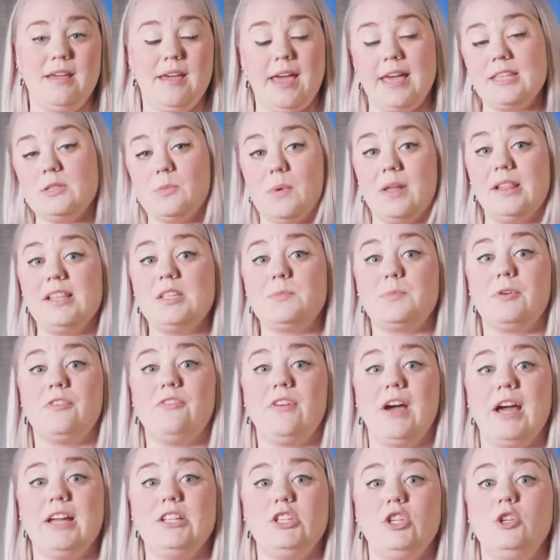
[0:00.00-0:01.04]
as well as
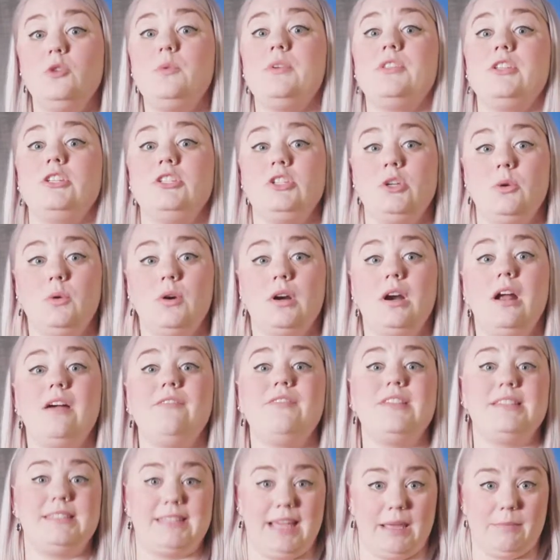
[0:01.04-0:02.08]
provide you with a tour of
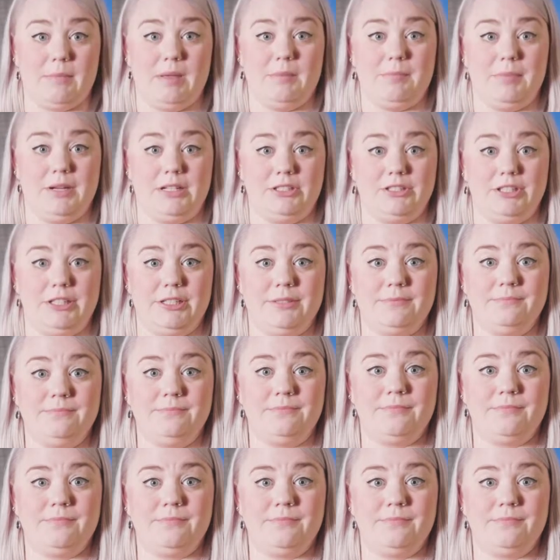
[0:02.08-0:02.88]
the Segment Builder.